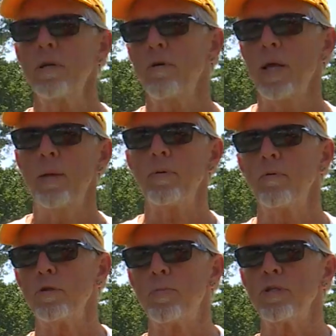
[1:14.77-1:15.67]
Go to the Hampton
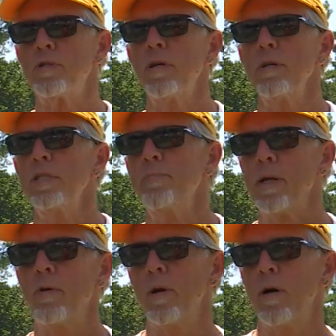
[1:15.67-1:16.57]
Roads Bridge Tunnel. That's
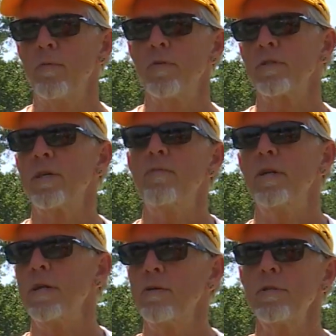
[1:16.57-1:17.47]
been going on for
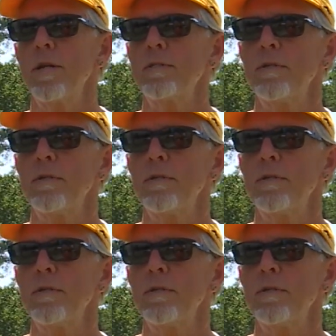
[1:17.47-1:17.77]
seven years, and it's